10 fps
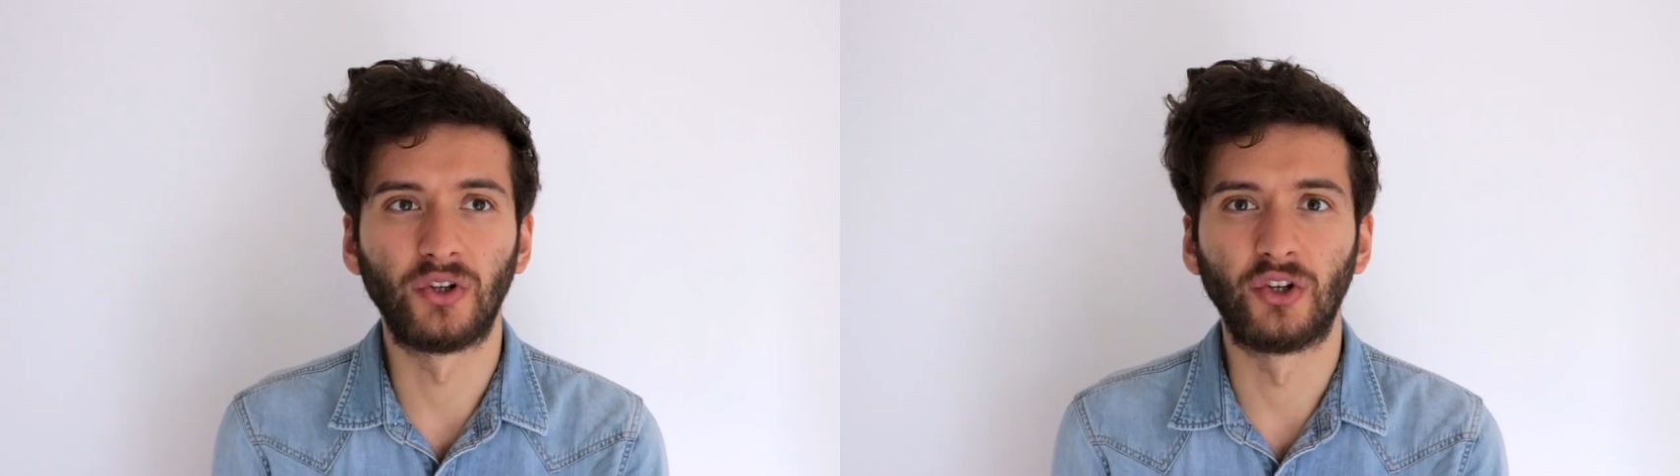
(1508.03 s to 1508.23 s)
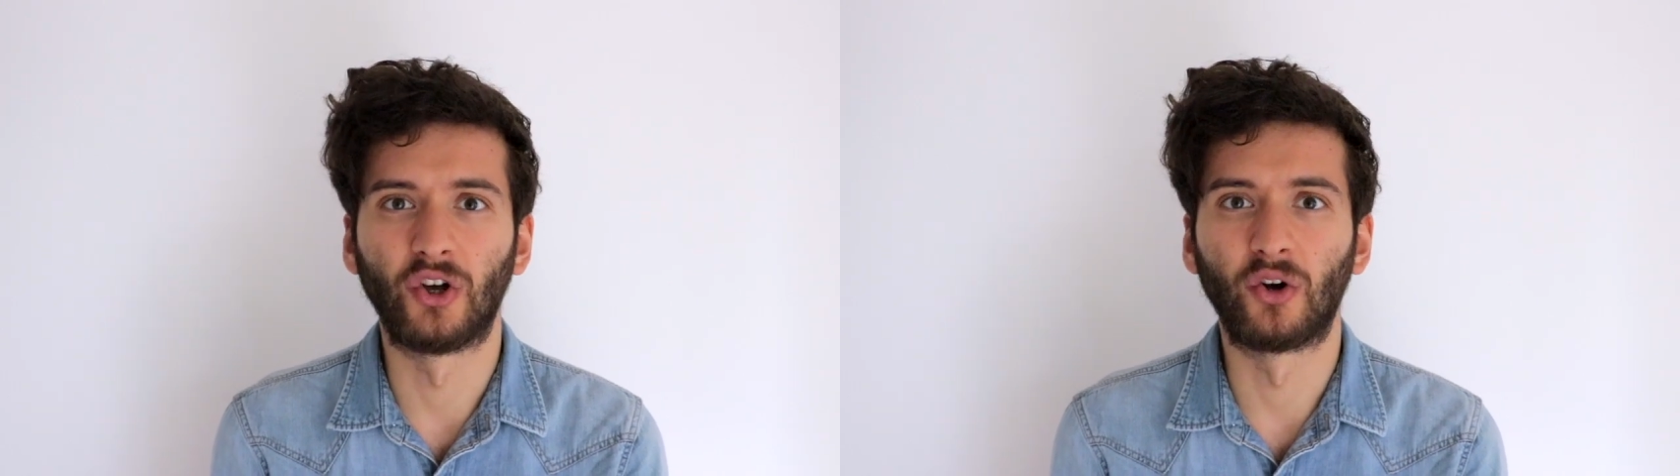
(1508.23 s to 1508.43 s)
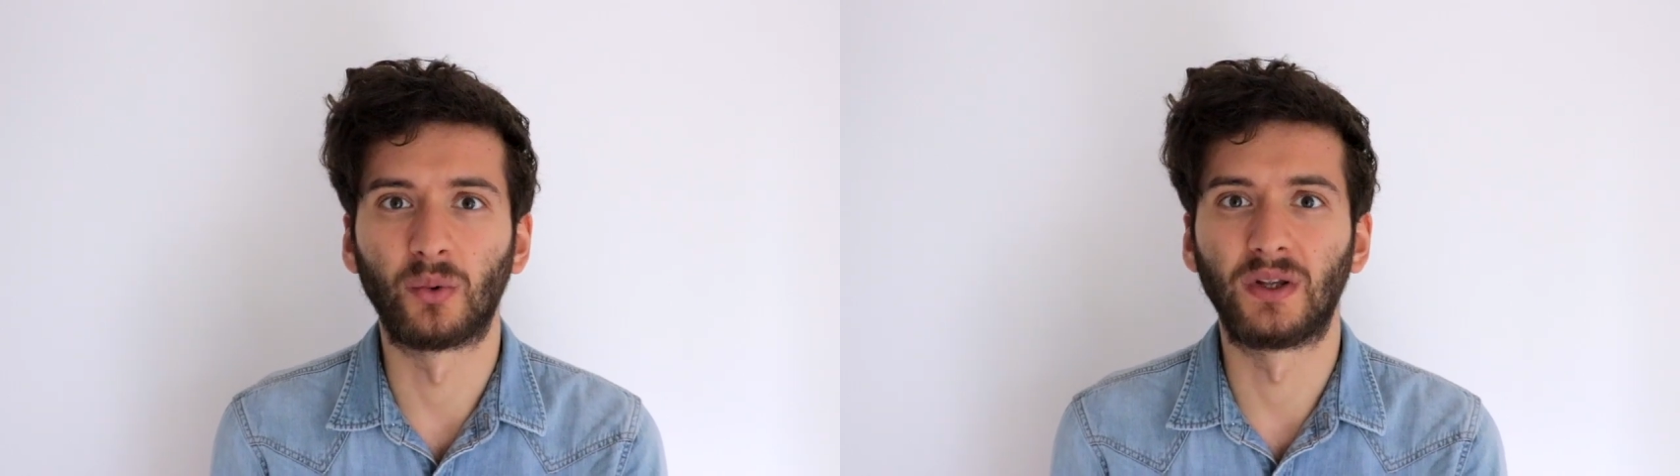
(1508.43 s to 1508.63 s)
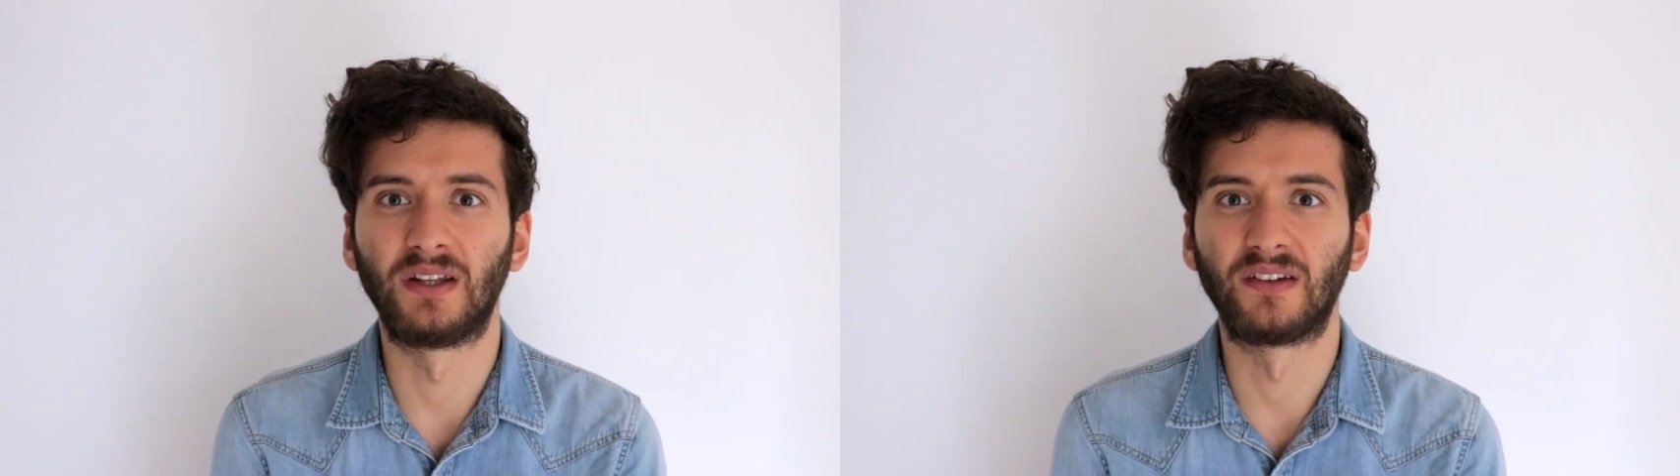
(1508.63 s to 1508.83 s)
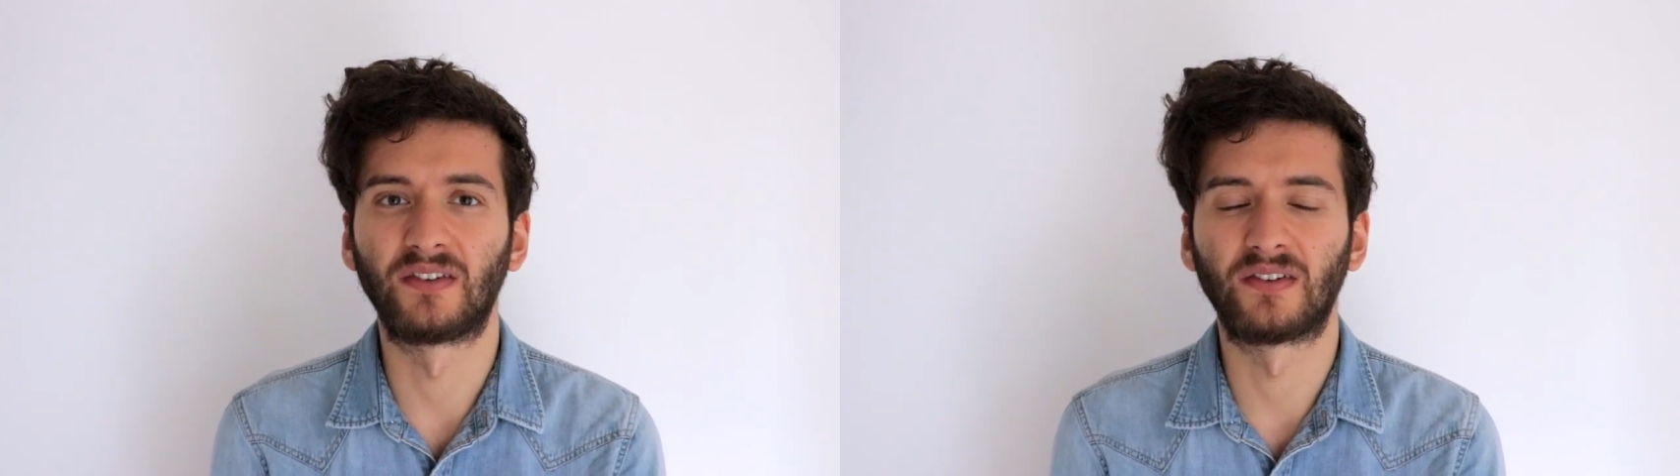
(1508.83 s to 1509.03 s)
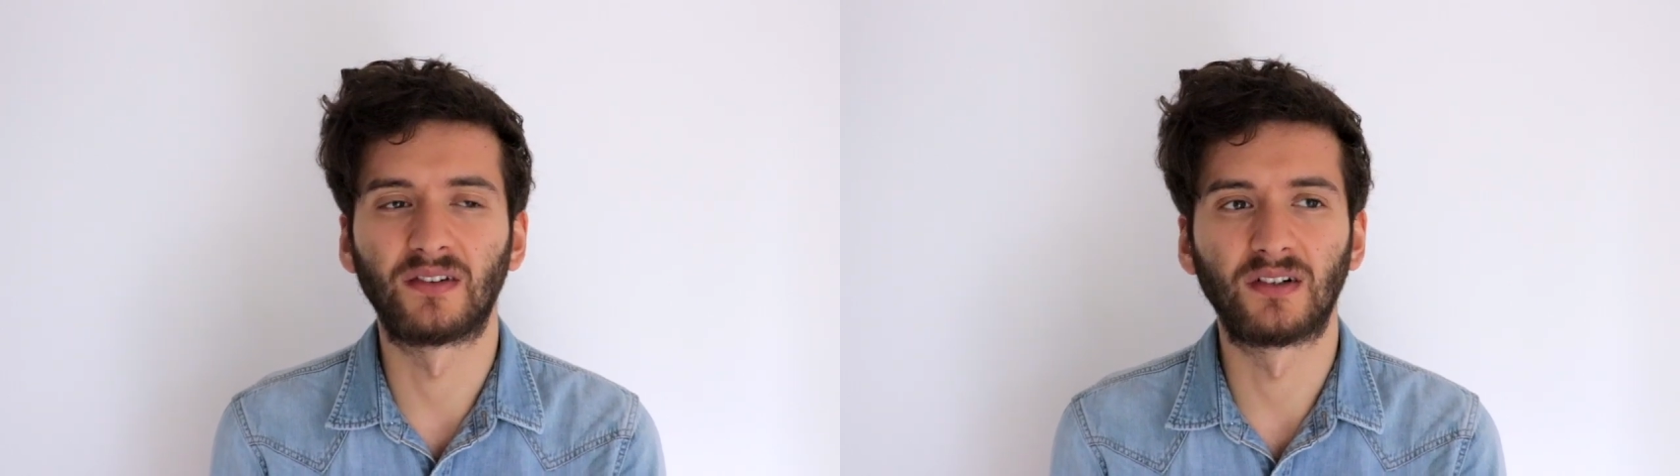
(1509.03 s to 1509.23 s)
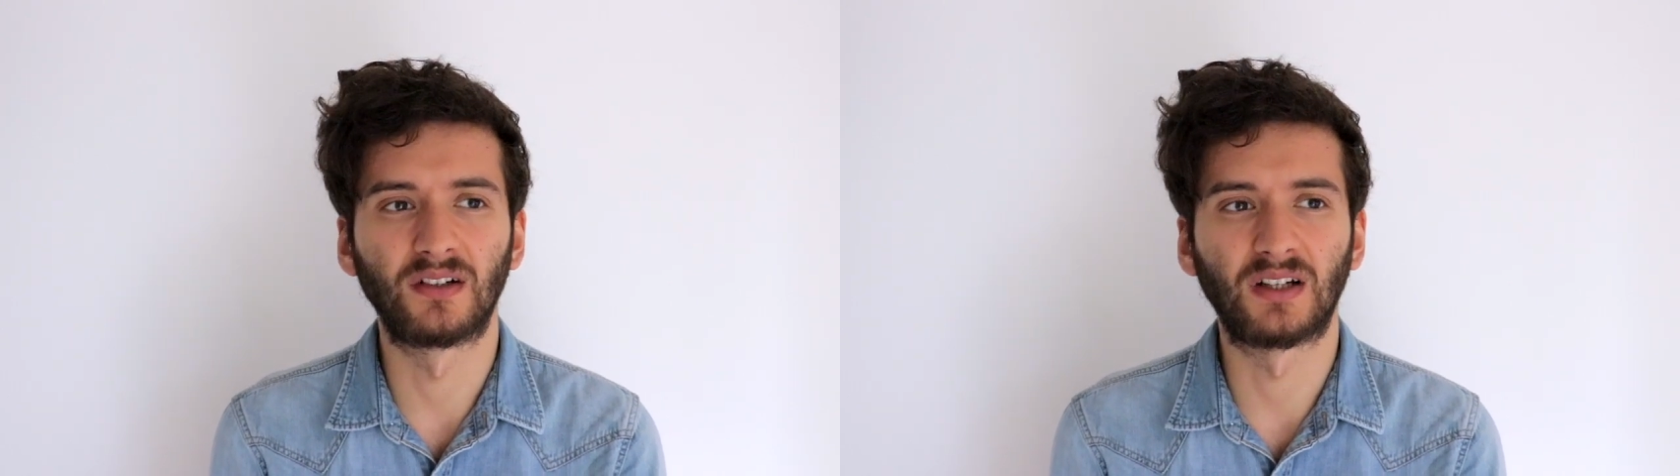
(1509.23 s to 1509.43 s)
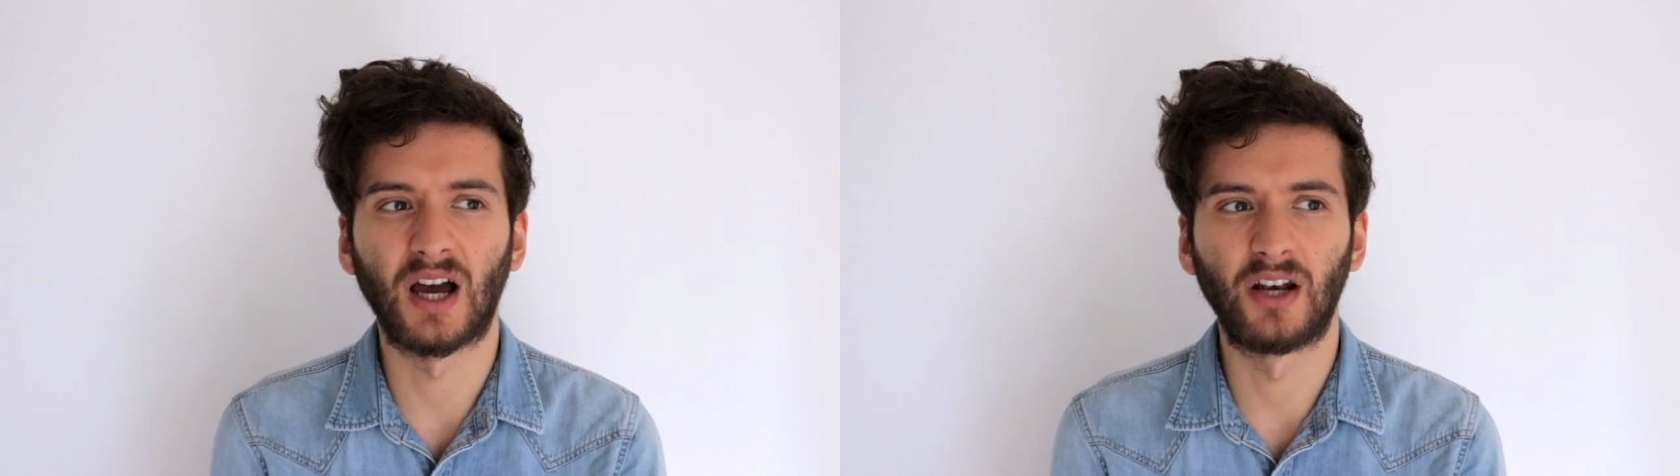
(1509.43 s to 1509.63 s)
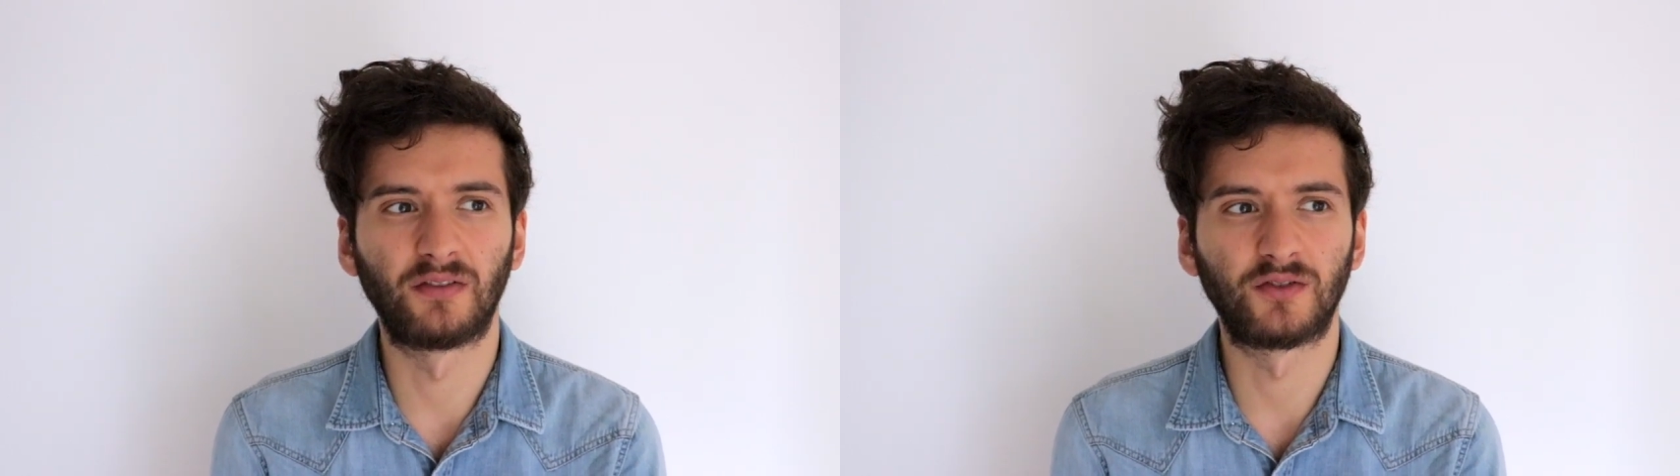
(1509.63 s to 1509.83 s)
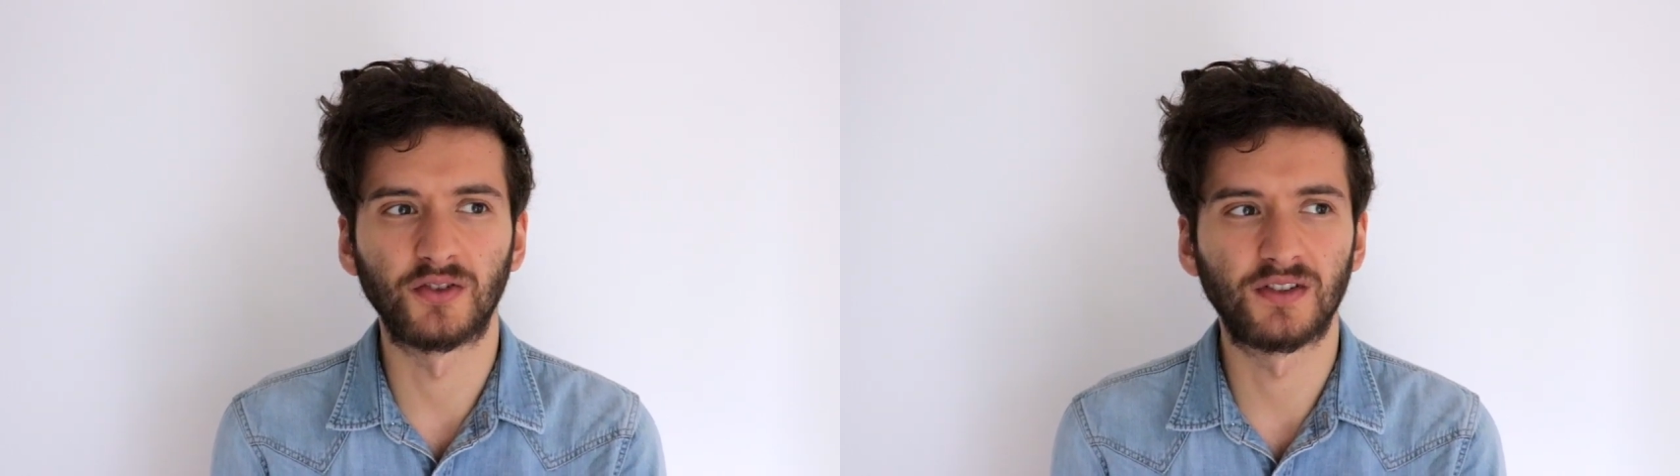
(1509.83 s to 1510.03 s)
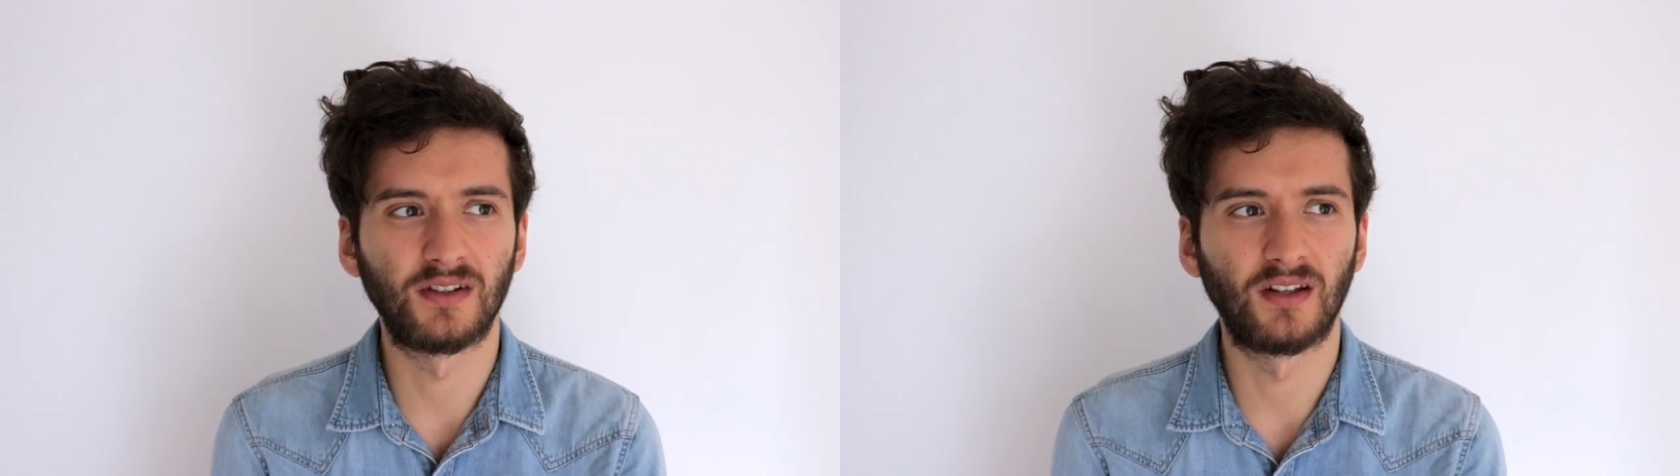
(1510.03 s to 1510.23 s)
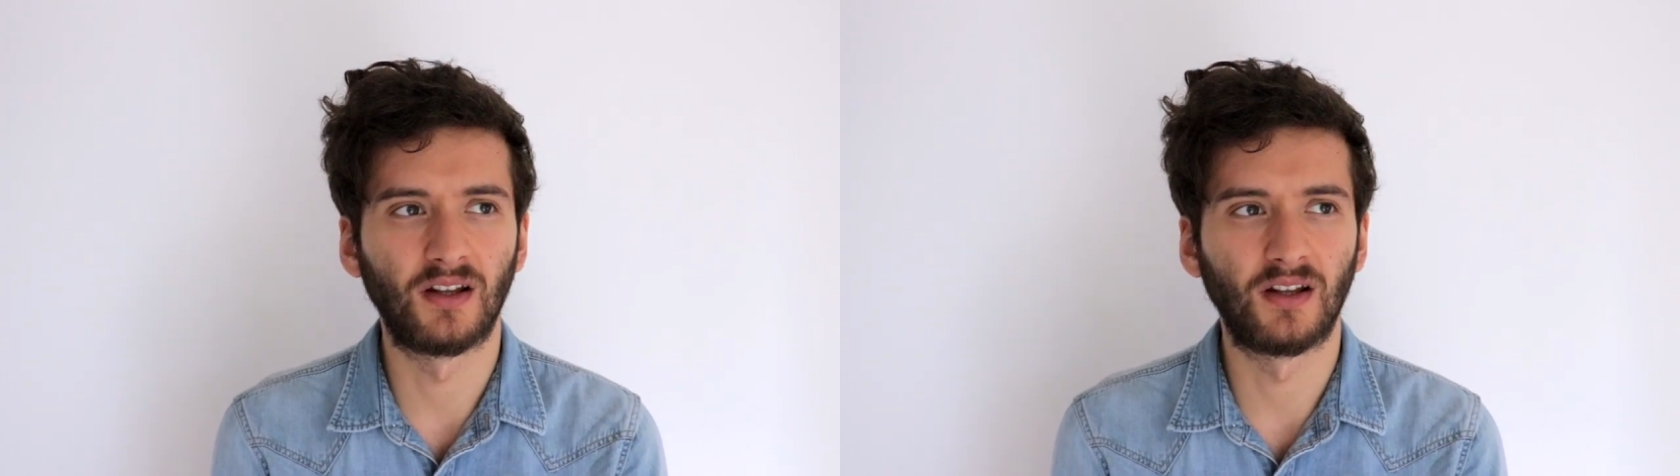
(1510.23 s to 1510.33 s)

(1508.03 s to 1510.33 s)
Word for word: you know, it's kind of just,